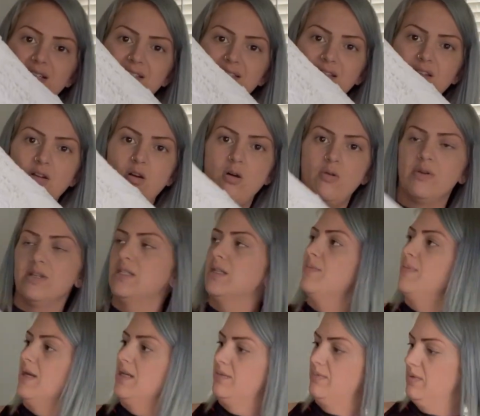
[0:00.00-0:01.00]
isn't always the
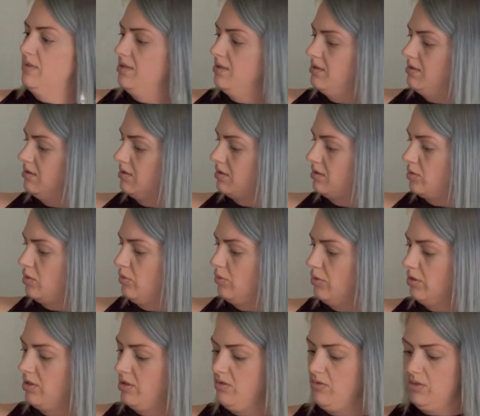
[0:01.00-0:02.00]
best. But this is super
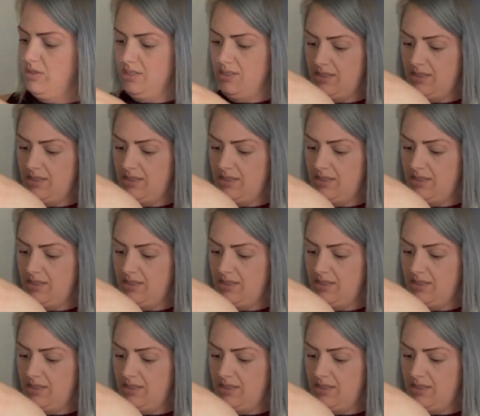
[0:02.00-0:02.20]
cute. It's a